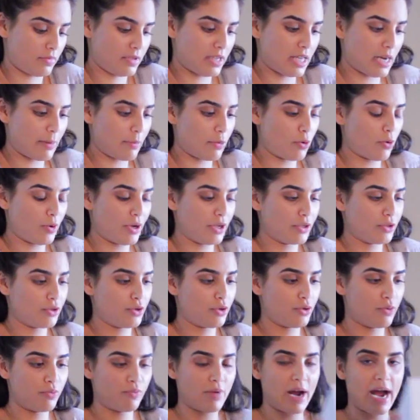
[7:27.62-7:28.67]
that I'm going
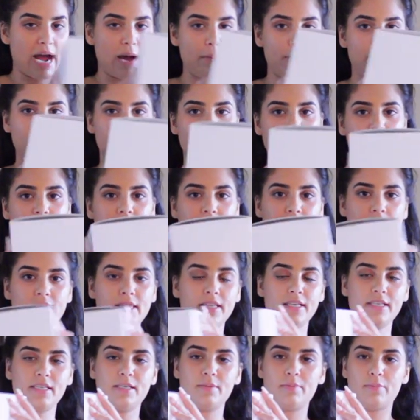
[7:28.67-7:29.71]
to wrap, it's in
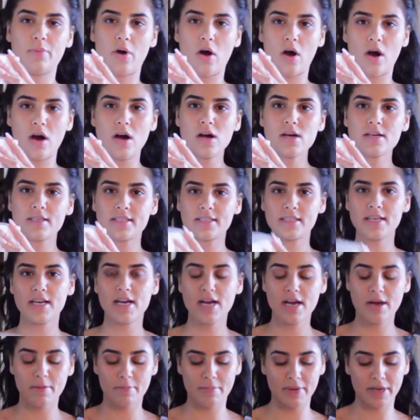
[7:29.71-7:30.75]
this box,
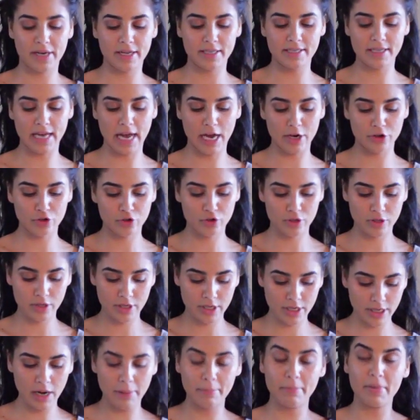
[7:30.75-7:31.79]
but it's
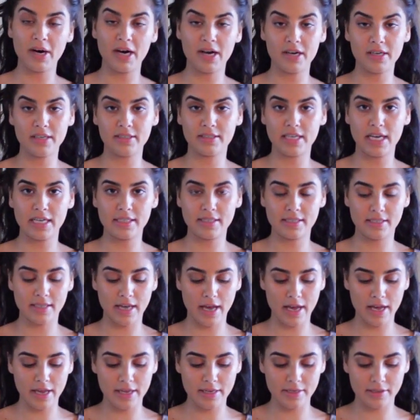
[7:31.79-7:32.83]
actually a mug that
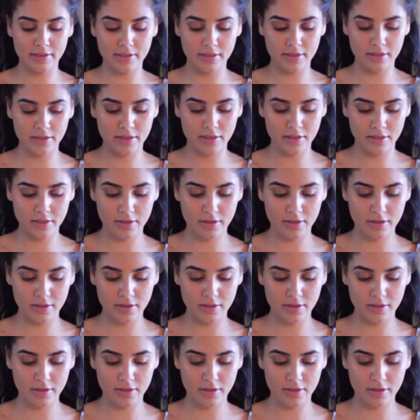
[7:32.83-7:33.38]
says